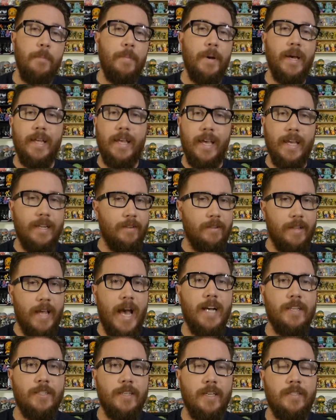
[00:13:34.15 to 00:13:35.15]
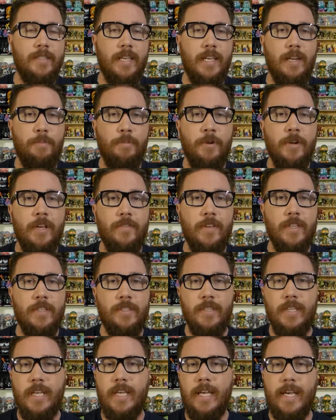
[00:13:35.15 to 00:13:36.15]
And as I stated
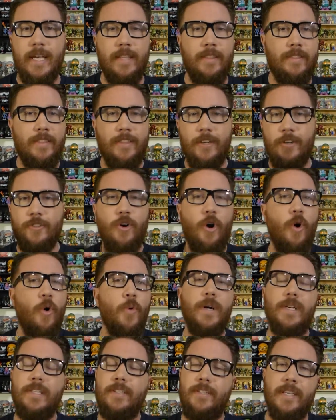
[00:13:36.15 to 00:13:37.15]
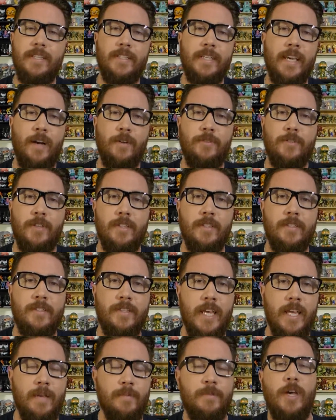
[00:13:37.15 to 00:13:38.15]
previously, there's always discounts on
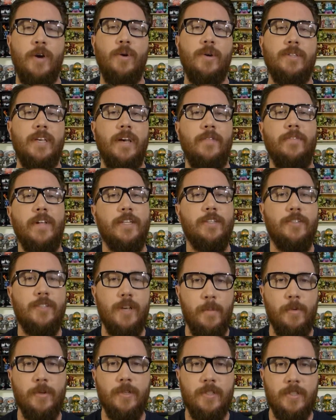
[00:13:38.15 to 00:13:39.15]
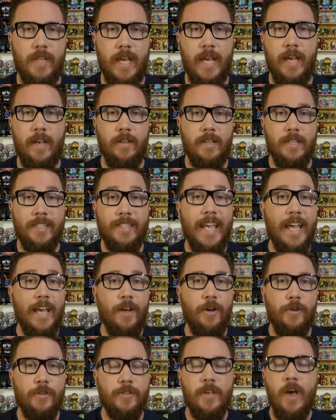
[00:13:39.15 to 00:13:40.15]
Steam. They always have like summer
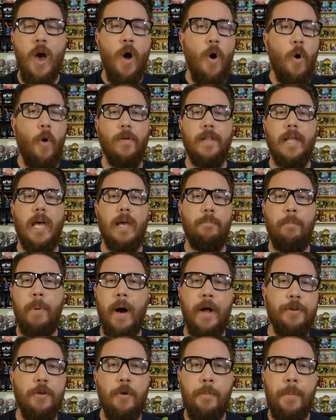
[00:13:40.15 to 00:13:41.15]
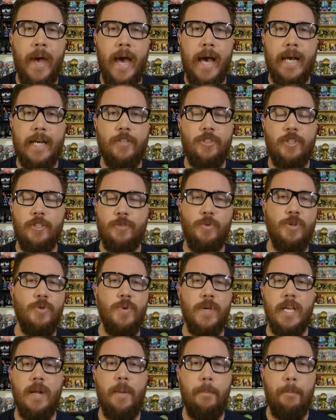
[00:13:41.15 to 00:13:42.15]
sales or like bundle packages where
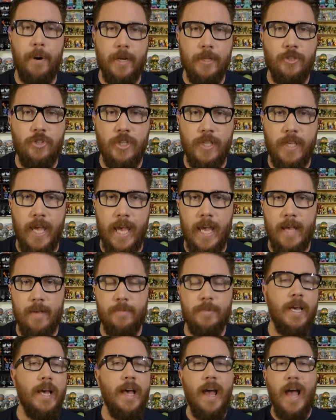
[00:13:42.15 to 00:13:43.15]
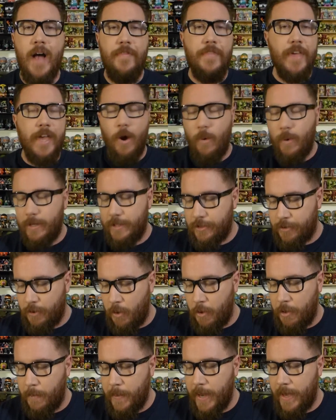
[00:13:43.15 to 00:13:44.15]
you get a bunch of games, and they always
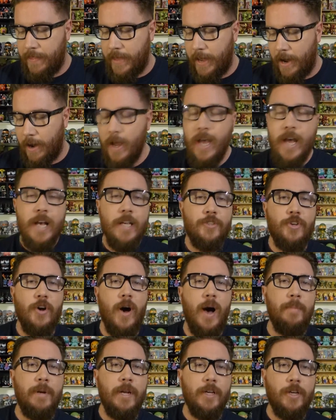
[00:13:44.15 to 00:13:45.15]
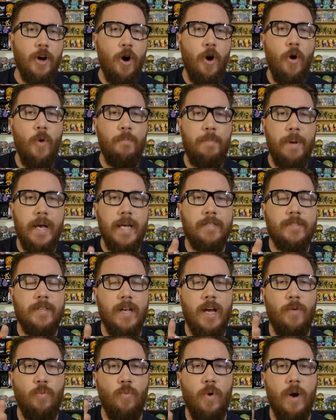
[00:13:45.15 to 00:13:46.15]
throw them in there. So I'm going to go based
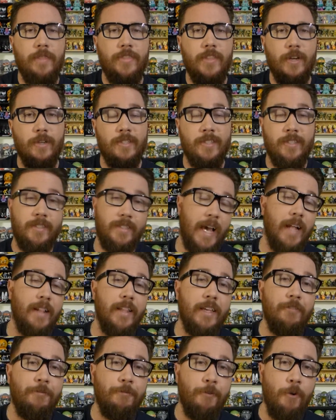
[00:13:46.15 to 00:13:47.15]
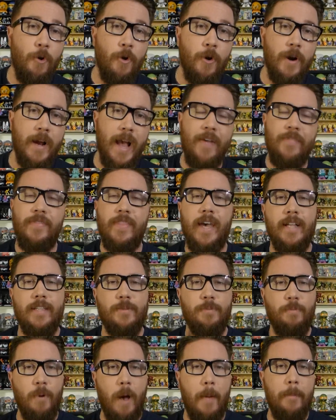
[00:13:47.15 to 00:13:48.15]
on what they're selling for, and
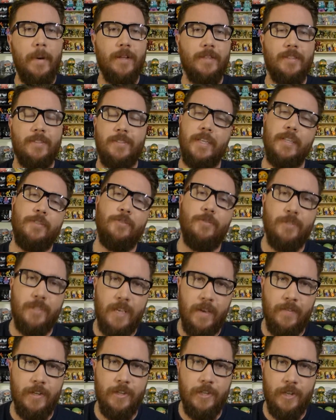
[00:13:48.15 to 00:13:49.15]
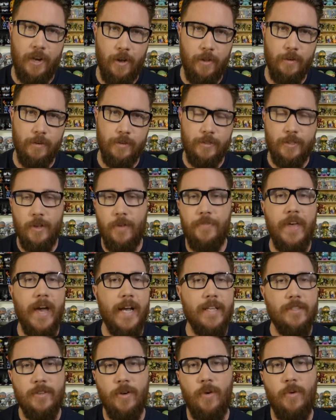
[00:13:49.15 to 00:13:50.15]
that's about $6 or $7. So
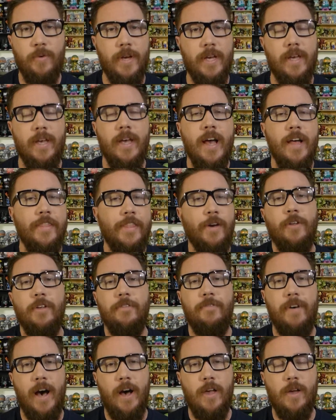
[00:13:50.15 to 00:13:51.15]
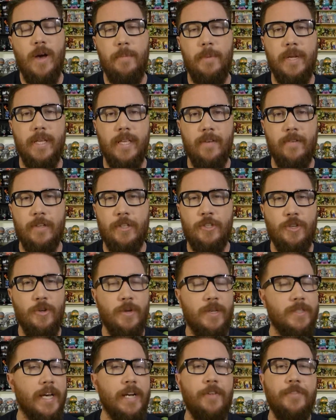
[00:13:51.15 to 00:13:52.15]
that's the only value I'm going to give it to,
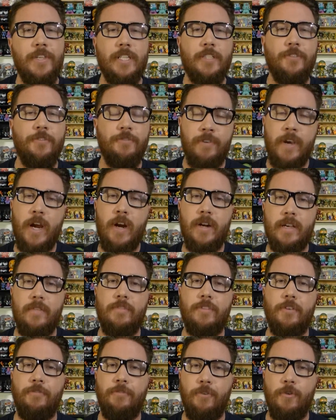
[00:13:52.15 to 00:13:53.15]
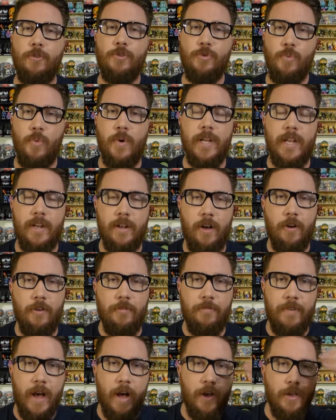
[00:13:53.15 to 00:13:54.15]
because I don't think it's fair to give it the full
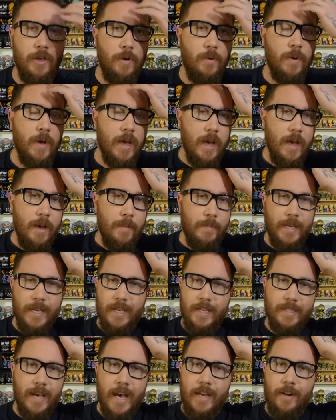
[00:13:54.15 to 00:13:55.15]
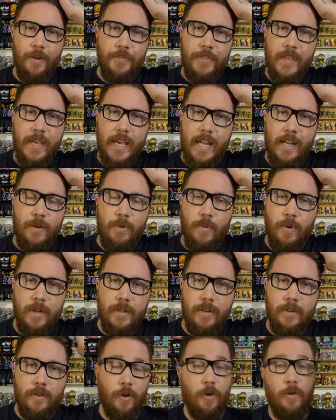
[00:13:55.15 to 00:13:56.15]
$20 value, because I don't think
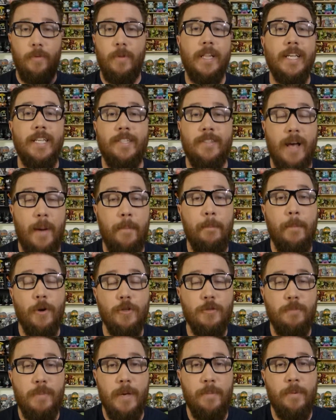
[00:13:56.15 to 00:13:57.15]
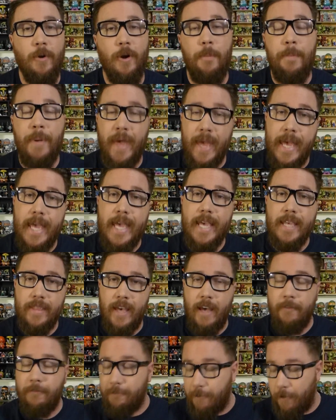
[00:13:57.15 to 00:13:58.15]
anyone, or at least not most people, are paying
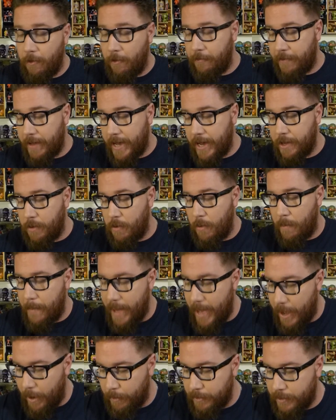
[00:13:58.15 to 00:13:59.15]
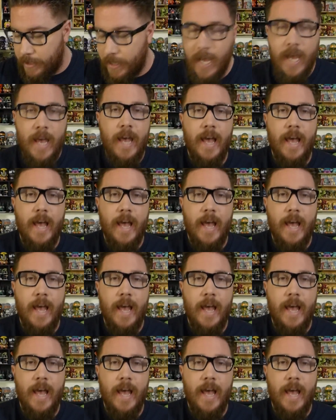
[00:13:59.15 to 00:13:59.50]
that full value amount.